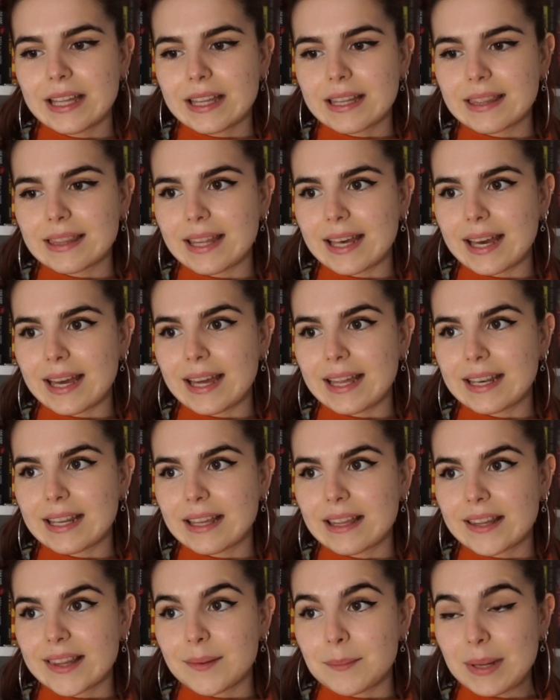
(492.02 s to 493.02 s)

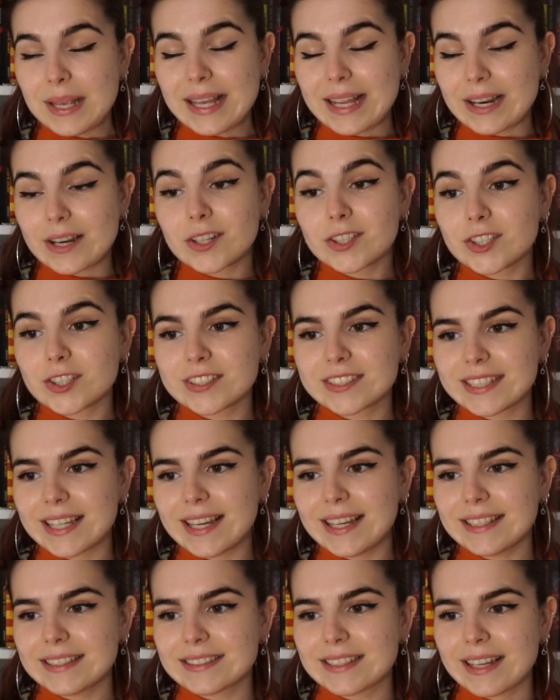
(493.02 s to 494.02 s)
that the main character
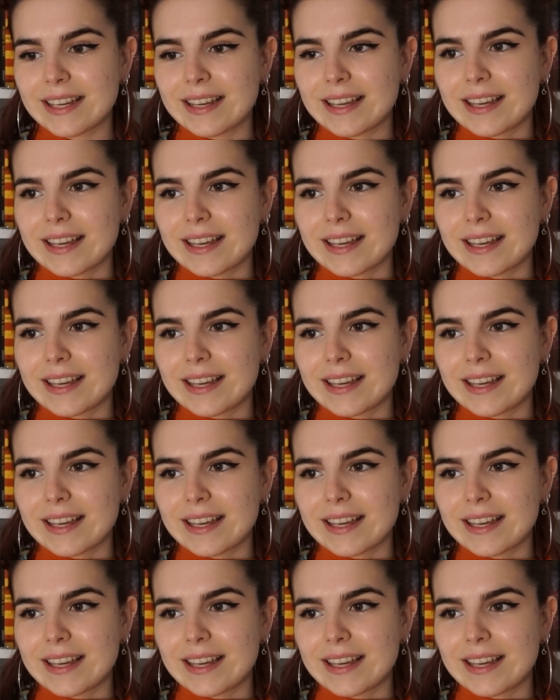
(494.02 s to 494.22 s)
says,